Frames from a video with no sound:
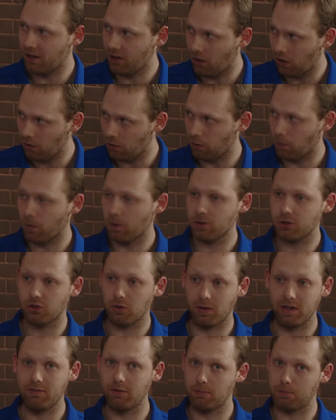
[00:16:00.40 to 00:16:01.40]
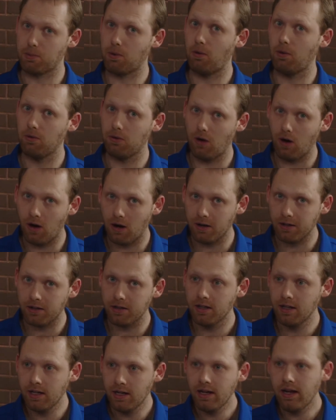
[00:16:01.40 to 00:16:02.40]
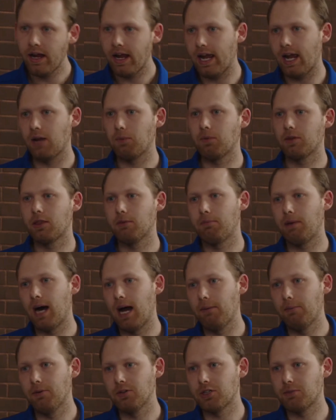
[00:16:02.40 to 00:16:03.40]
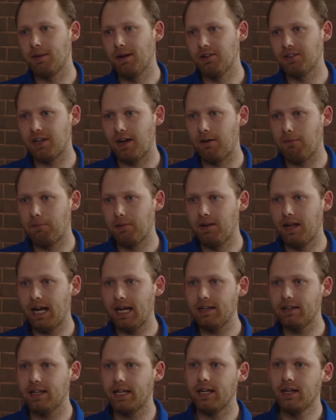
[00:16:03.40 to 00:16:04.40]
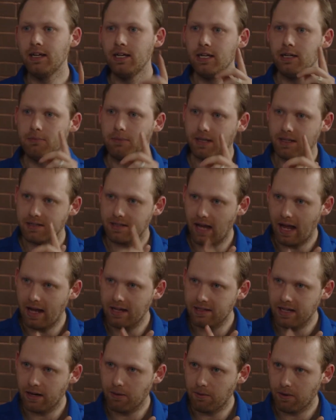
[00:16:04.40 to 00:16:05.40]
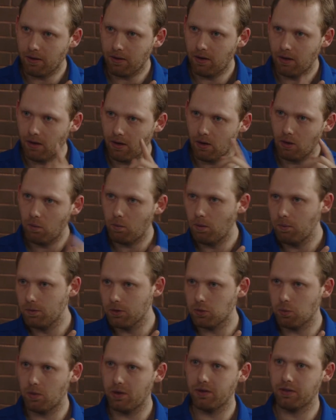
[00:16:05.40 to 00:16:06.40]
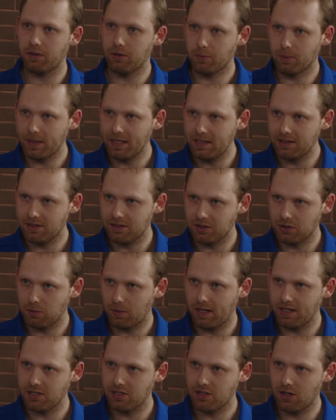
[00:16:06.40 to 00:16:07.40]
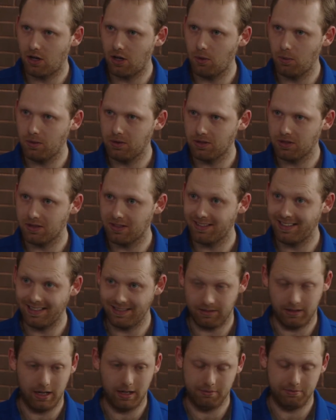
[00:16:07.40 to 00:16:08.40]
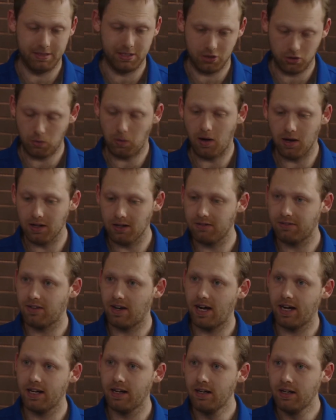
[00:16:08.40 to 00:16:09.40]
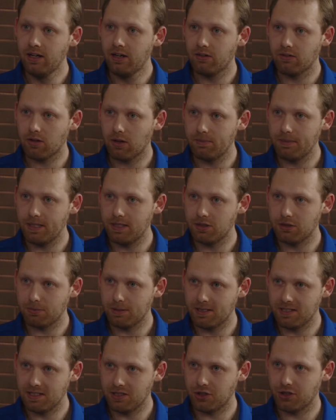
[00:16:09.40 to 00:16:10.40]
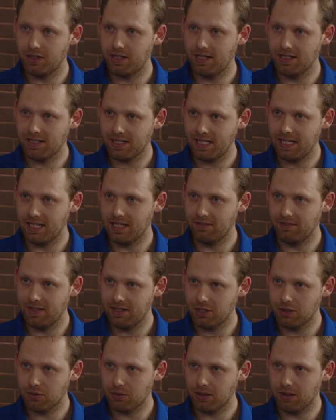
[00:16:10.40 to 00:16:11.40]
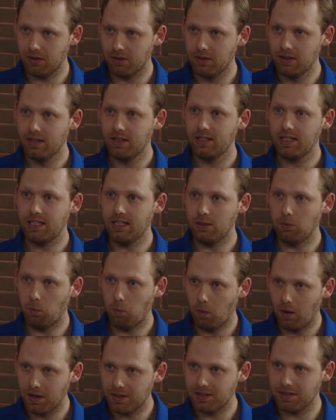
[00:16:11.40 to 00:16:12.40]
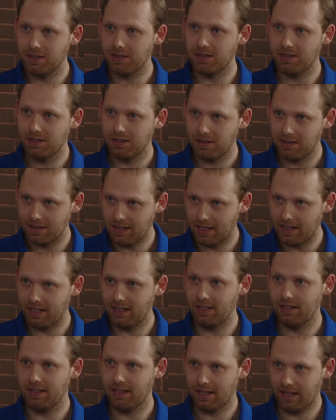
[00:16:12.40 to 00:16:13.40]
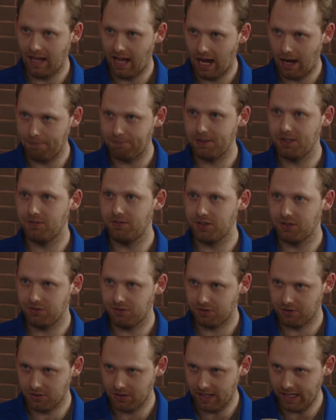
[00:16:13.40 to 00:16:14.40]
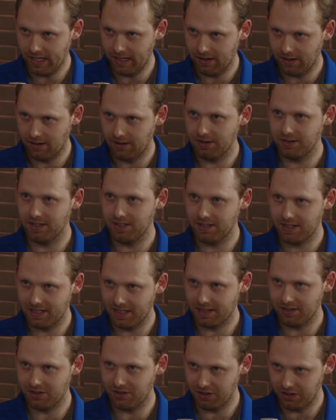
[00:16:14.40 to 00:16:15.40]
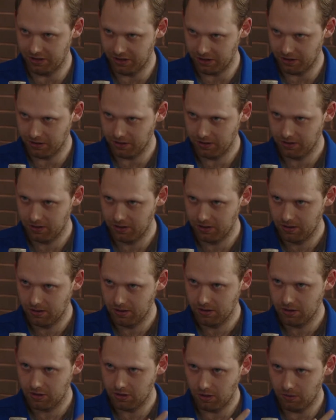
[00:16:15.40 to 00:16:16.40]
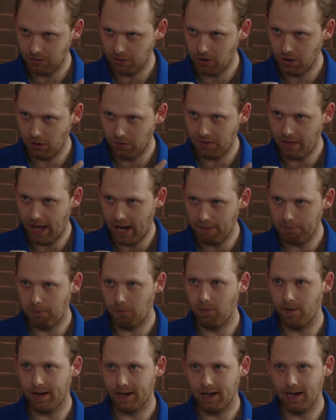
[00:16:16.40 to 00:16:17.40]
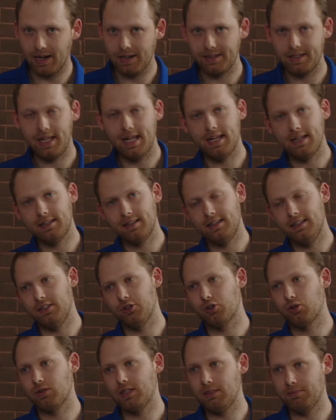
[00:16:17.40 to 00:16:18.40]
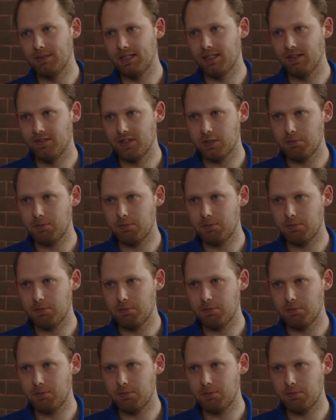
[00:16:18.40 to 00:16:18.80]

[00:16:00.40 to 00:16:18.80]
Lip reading: coerced, or even prolonged, and what the Bible spells out plainly. Because as I recall, what was one of the reasons why Saul was disqualified from his position as king of Israel? He wasn't setting the captives free on the 6th year. So note that point. God takes the treatment of his